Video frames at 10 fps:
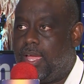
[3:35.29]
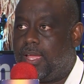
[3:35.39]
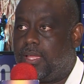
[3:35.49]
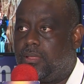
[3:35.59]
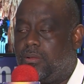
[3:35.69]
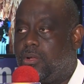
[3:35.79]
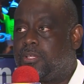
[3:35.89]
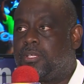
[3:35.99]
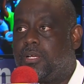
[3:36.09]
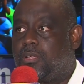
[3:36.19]
I
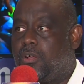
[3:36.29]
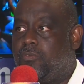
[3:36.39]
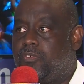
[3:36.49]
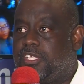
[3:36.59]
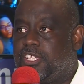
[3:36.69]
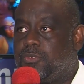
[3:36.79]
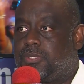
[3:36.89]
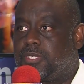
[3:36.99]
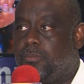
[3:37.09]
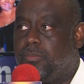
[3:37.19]
got in a conversation
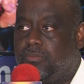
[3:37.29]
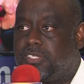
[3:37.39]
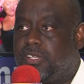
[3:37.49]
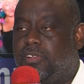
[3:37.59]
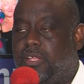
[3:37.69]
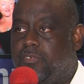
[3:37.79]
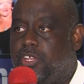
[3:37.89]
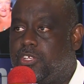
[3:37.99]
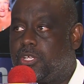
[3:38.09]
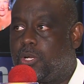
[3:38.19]
with some civil
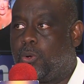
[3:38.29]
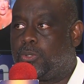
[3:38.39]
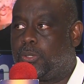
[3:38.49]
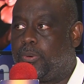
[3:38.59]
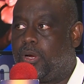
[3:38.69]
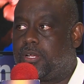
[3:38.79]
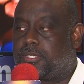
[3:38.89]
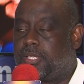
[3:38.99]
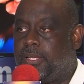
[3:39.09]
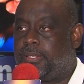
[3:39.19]
aviation
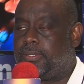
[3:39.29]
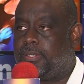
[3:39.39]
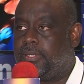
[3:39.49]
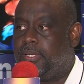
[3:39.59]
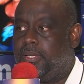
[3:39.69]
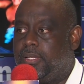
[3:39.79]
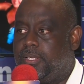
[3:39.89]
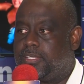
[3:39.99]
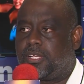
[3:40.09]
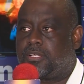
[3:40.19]
counterparts, and
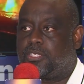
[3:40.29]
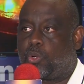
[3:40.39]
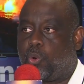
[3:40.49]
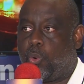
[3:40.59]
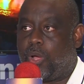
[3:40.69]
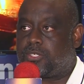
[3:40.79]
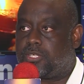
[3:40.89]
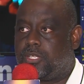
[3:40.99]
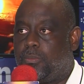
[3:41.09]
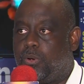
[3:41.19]
they started to
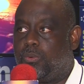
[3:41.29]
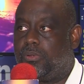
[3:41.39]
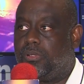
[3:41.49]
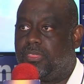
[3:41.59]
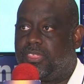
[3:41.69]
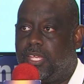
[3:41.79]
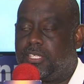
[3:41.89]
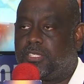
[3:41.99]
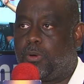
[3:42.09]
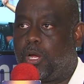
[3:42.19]
question about
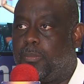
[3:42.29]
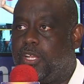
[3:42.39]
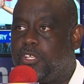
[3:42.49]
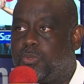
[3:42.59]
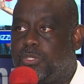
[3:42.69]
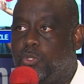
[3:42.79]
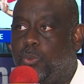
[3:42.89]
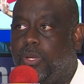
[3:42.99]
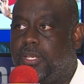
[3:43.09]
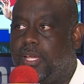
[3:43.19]
things Barbados was
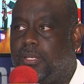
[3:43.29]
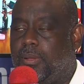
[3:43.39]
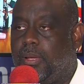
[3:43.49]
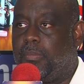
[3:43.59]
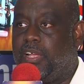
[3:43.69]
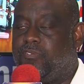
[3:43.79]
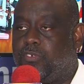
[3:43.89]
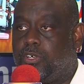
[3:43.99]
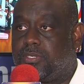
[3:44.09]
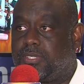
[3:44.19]
doing. And my
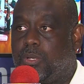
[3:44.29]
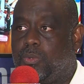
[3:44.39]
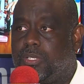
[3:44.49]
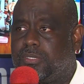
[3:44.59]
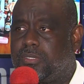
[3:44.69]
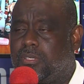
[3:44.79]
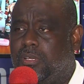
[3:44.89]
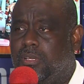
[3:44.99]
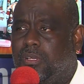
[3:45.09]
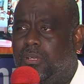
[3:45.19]
first thing was,
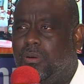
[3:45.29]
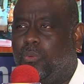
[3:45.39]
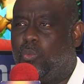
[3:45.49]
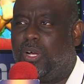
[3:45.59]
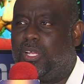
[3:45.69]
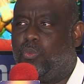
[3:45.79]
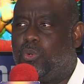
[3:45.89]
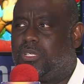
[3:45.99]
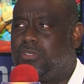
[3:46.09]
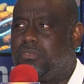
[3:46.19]
why
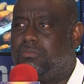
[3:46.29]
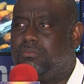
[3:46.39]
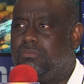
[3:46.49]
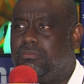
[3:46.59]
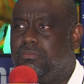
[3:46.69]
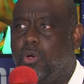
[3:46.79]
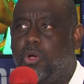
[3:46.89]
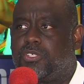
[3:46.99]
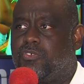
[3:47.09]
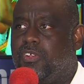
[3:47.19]
would
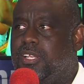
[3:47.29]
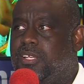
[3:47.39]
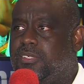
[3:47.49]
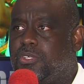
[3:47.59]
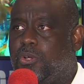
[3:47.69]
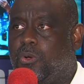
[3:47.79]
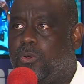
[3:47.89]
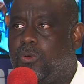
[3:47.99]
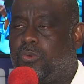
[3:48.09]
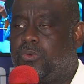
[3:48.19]
Australians
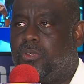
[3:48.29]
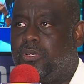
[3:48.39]
or